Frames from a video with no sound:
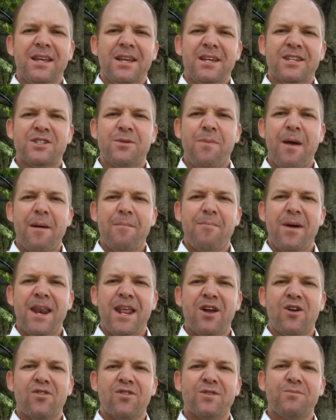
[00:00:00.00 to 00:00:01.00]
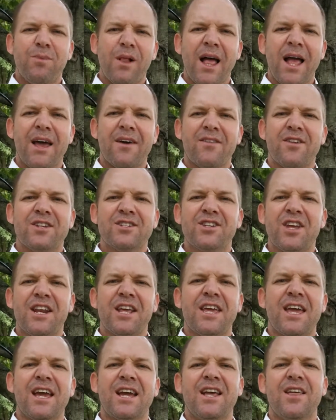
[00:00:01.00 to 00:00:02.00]
is about betting on the player that is going to
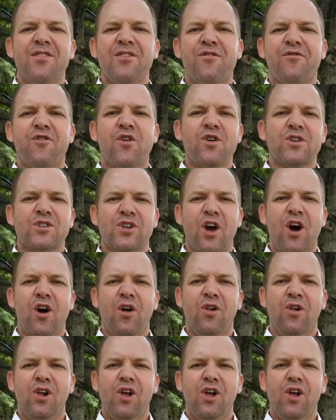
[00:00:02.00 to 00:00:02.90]
kick the first goal.